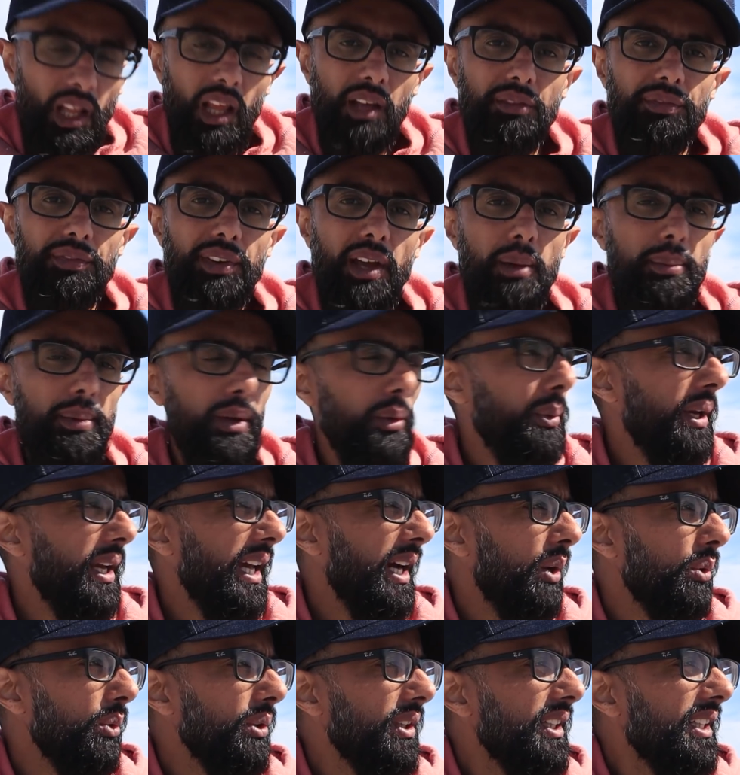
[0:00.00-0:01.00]
I'm a fair bit way
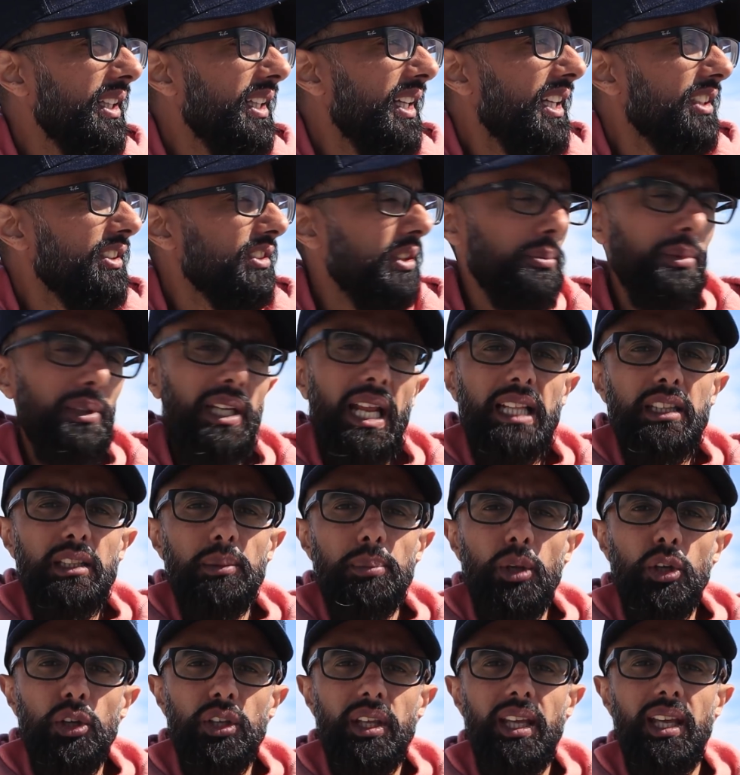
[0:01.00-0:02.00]
out. So I'm going to end the
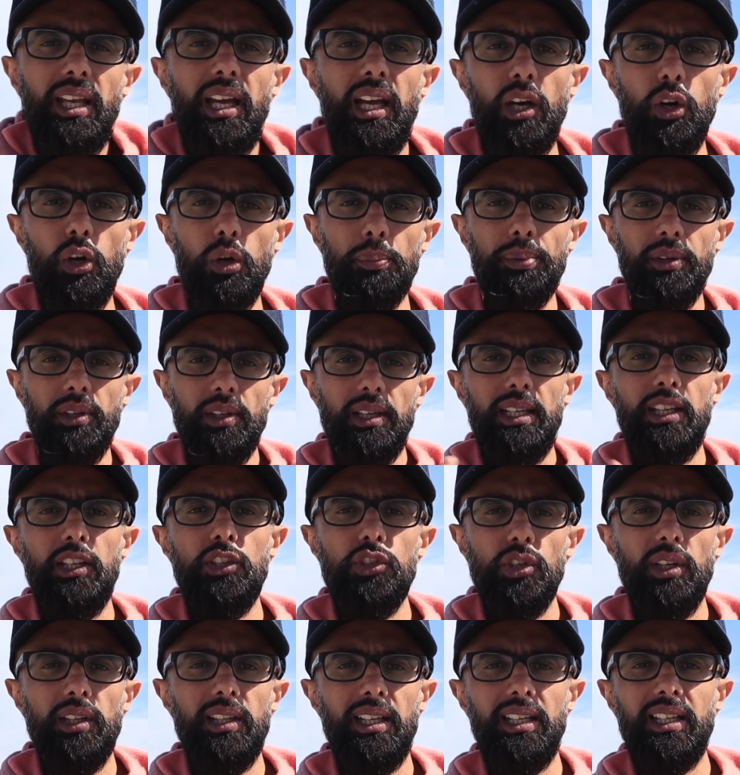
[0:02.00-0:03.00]
vlog here. I hope you really
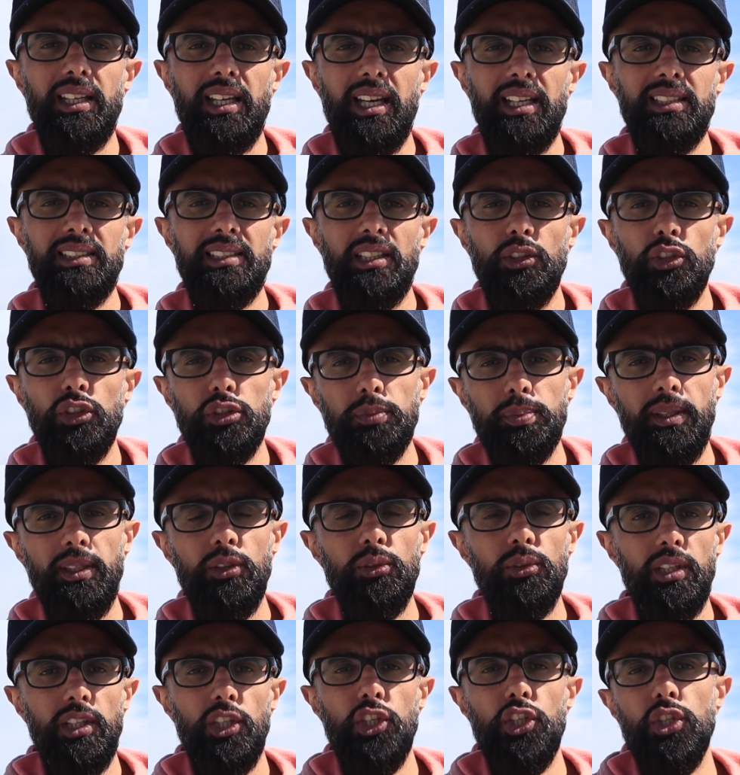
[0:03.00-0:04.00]
enjoyed that, guys. I know it's been
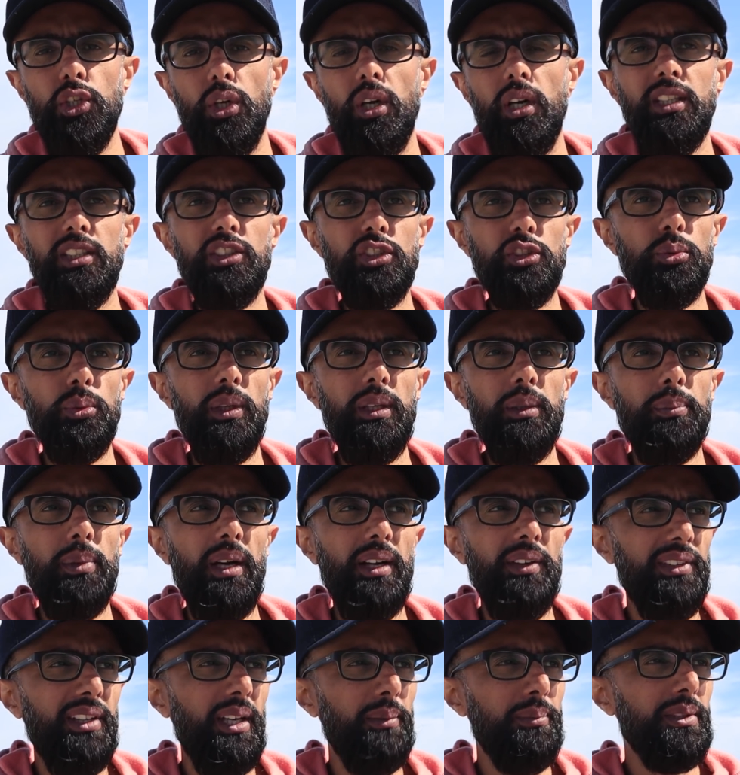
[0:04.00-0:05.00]
really short and sweet, but
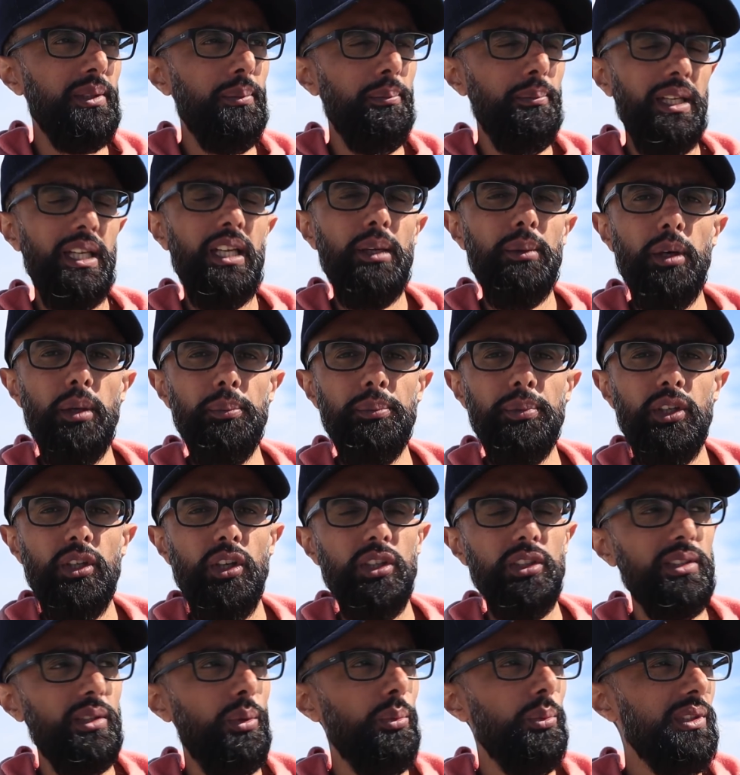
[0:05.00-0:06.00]
I've kept it minimum
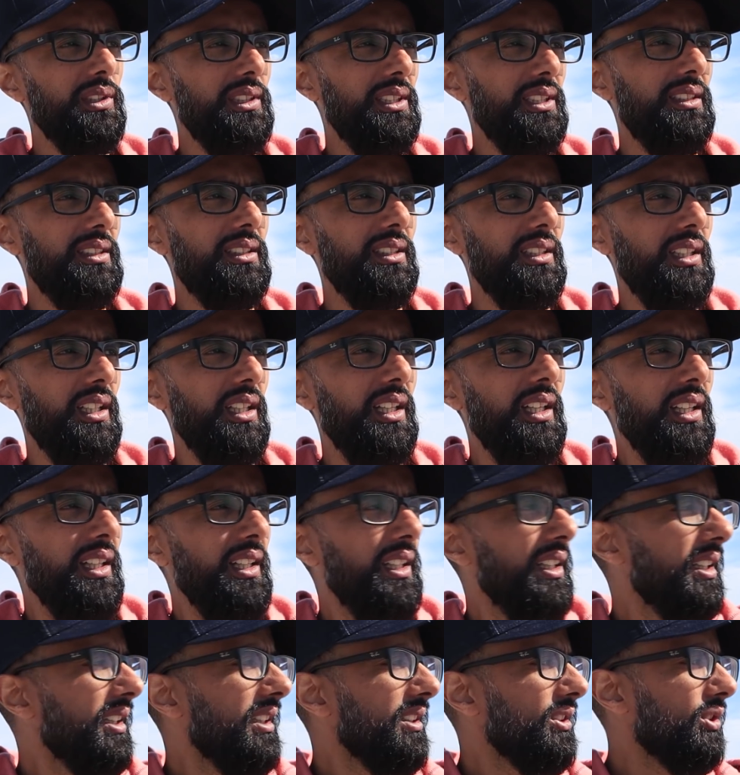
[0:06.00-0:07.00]
because I wanted to
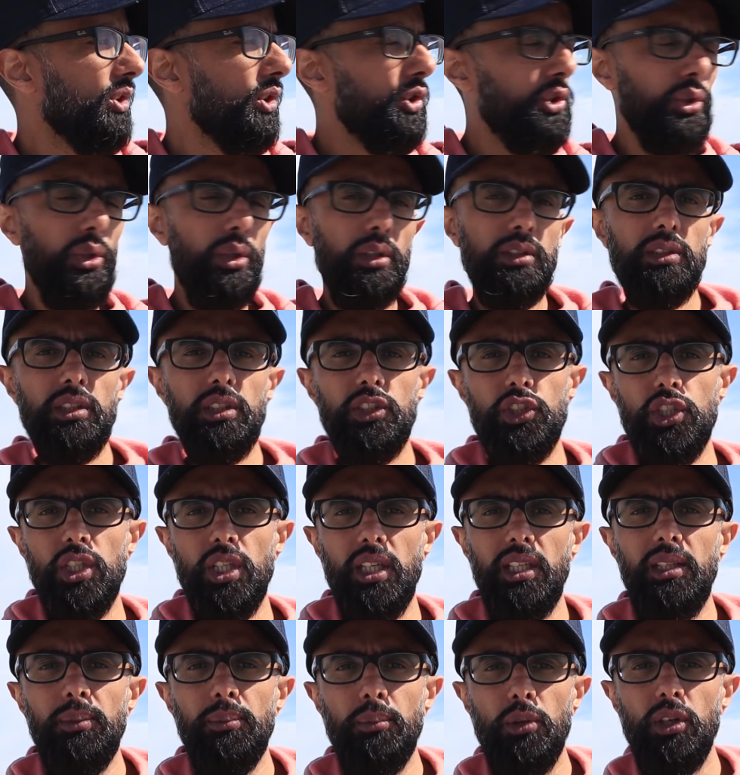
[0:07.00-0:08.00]
show the
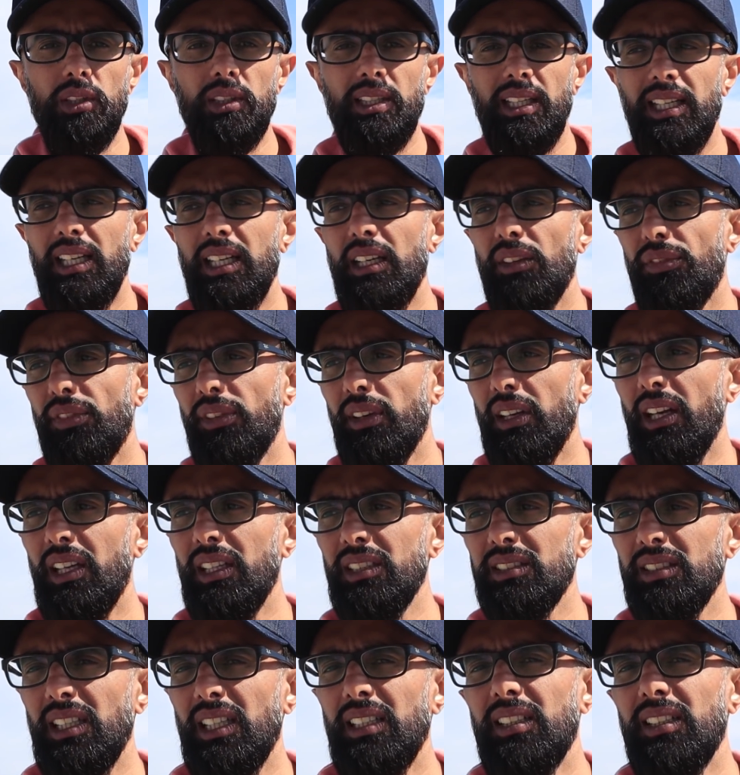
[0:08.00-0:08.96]
journey more than anything else.